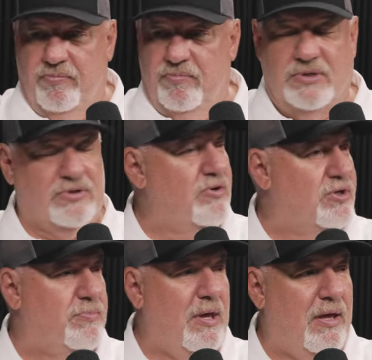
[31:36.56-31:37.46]
Mr.
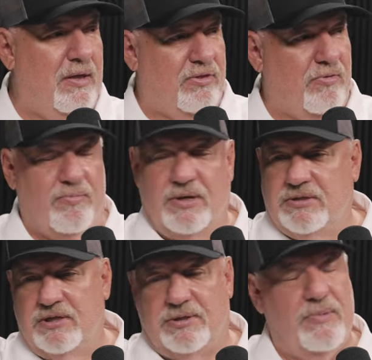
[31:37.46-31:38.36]
Smith or
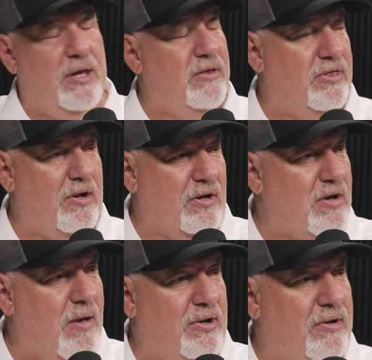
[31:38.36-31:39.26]
missus mm-hmm. Smith that are
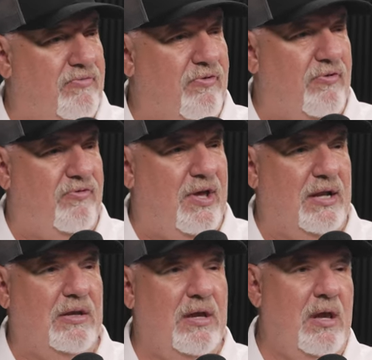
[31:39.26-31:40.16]
coming in for a
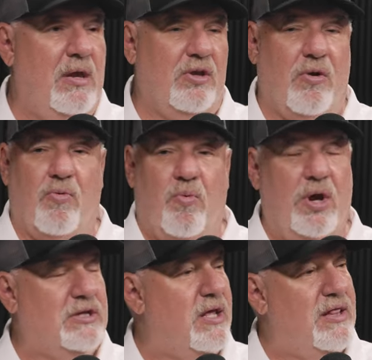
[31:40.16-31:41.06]
fitting, you know,
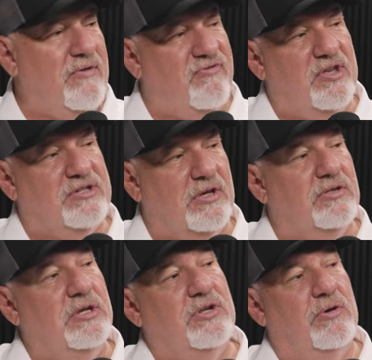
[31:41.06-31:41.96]
what can they
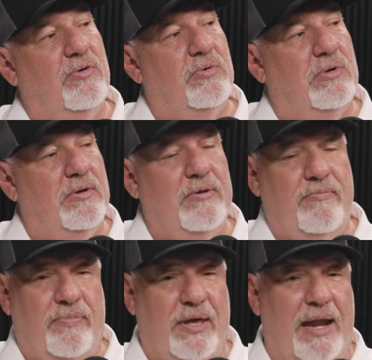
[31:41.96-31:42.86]
physically do
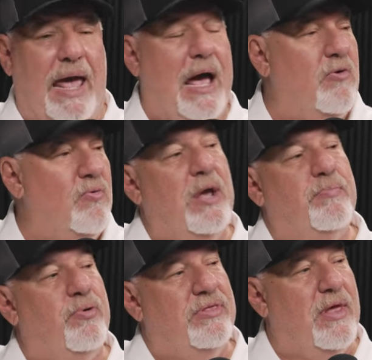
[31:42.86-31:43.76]
and how do I
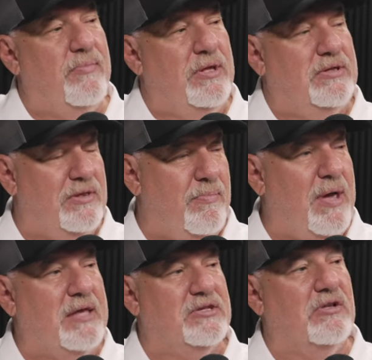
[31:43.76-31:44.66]
put them into the
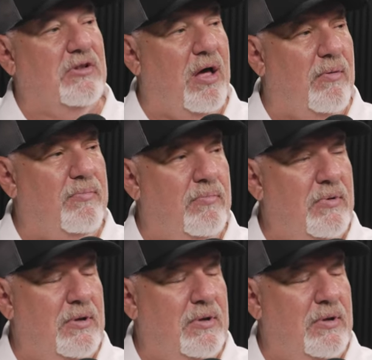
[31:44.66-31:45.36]
best club